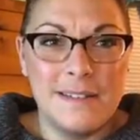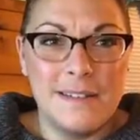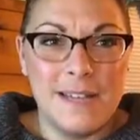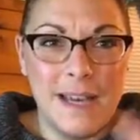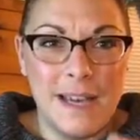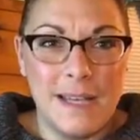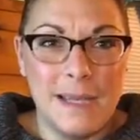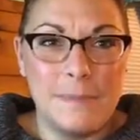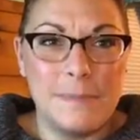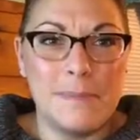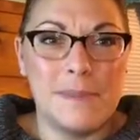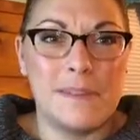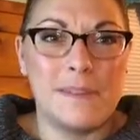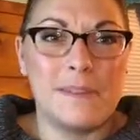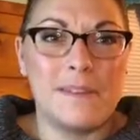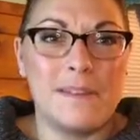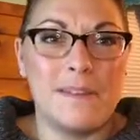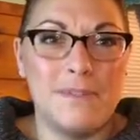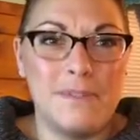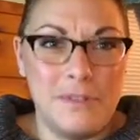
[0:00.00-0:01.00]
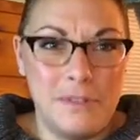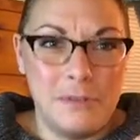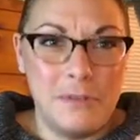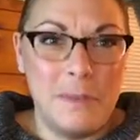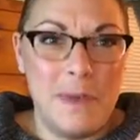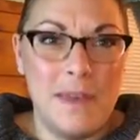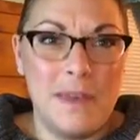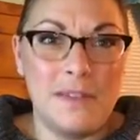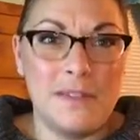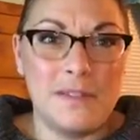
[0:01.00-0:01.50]
types of
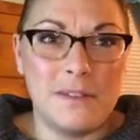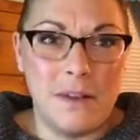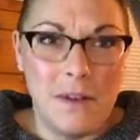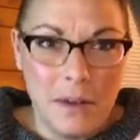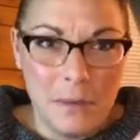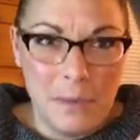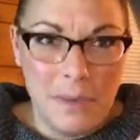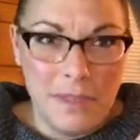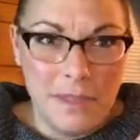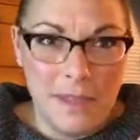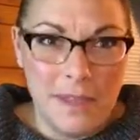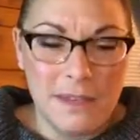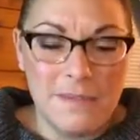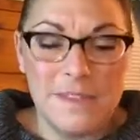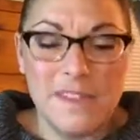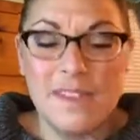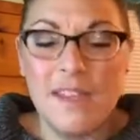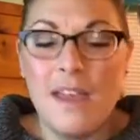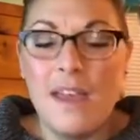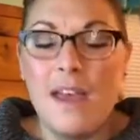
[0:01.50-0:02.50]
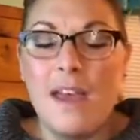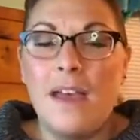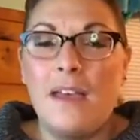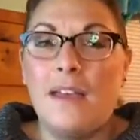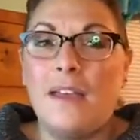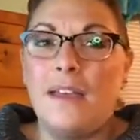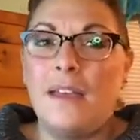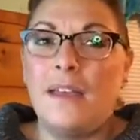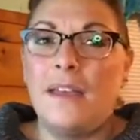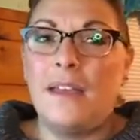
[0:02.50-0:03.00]
toothpaste, all with Thieves.
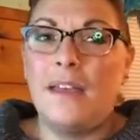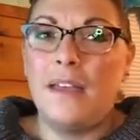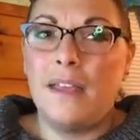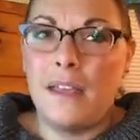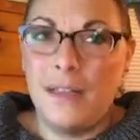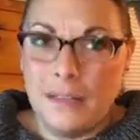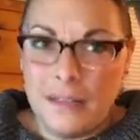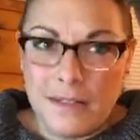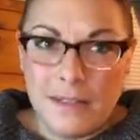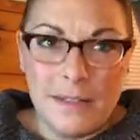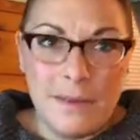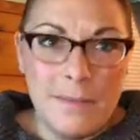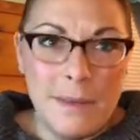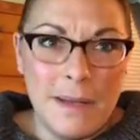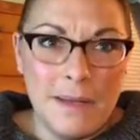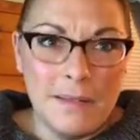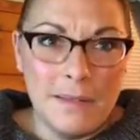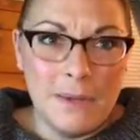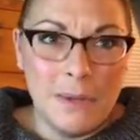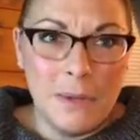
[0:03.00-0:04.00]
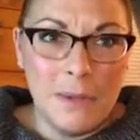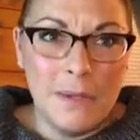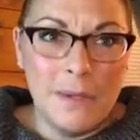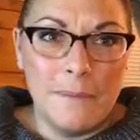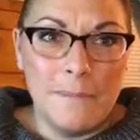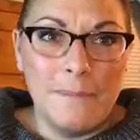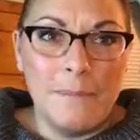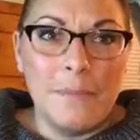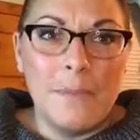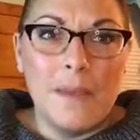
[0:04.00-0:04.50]
It's an amazing
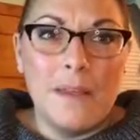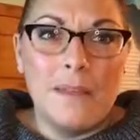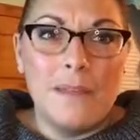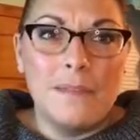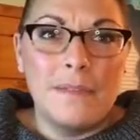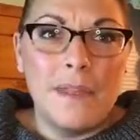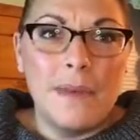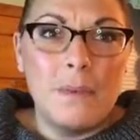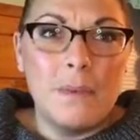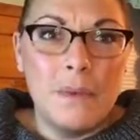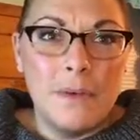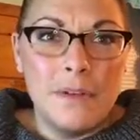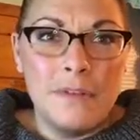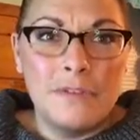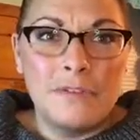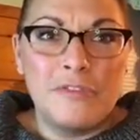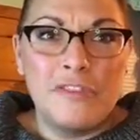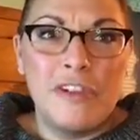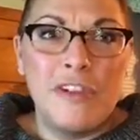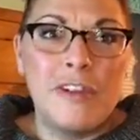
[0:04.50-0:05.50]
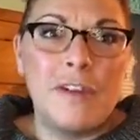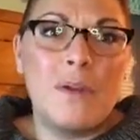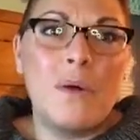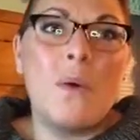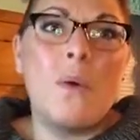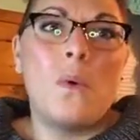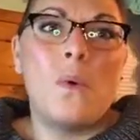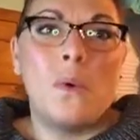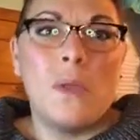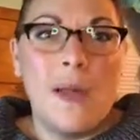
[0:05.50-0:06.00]
oil. They wouldn't have created a
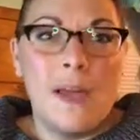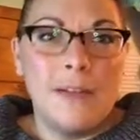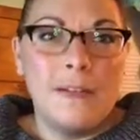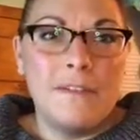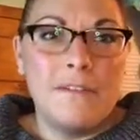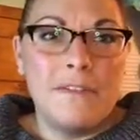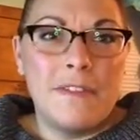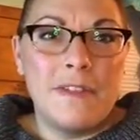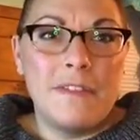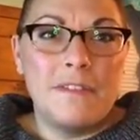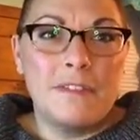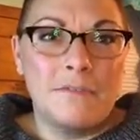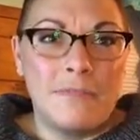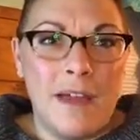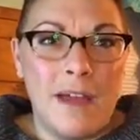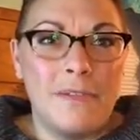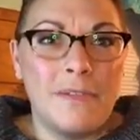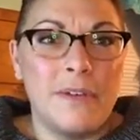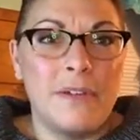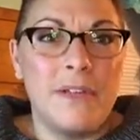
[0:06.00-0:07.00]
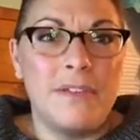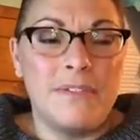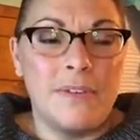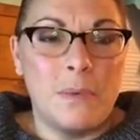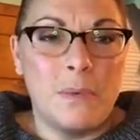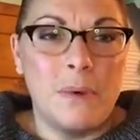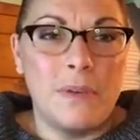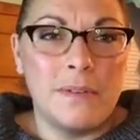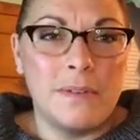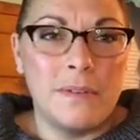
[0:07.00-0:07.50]
whole line of things around it if
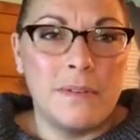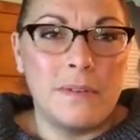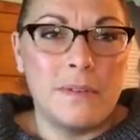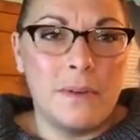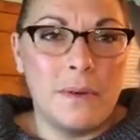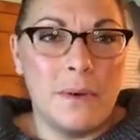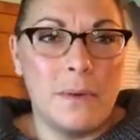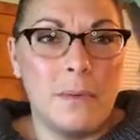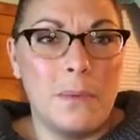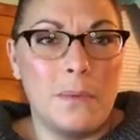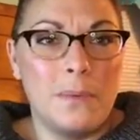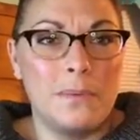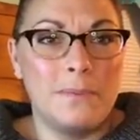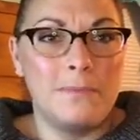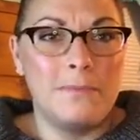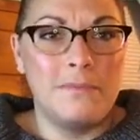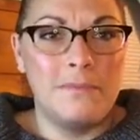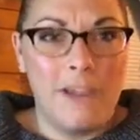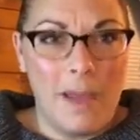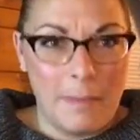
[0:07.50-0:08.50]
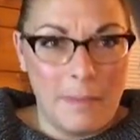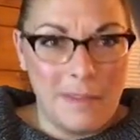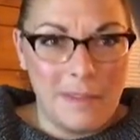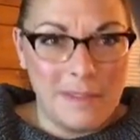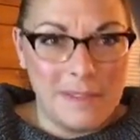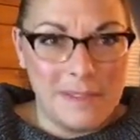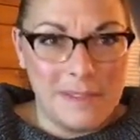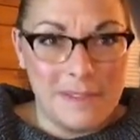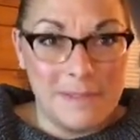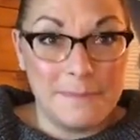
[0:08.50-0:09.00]
it wasn't so
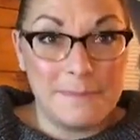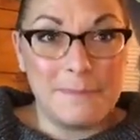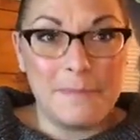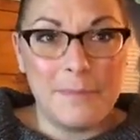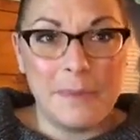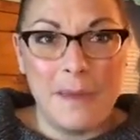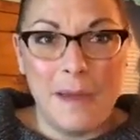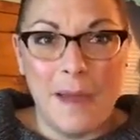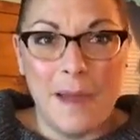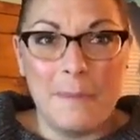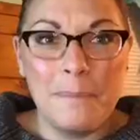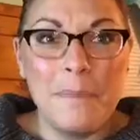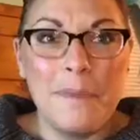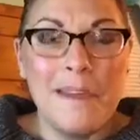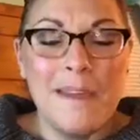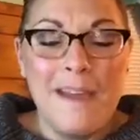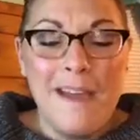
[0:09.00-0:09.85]
fabulous. Okay.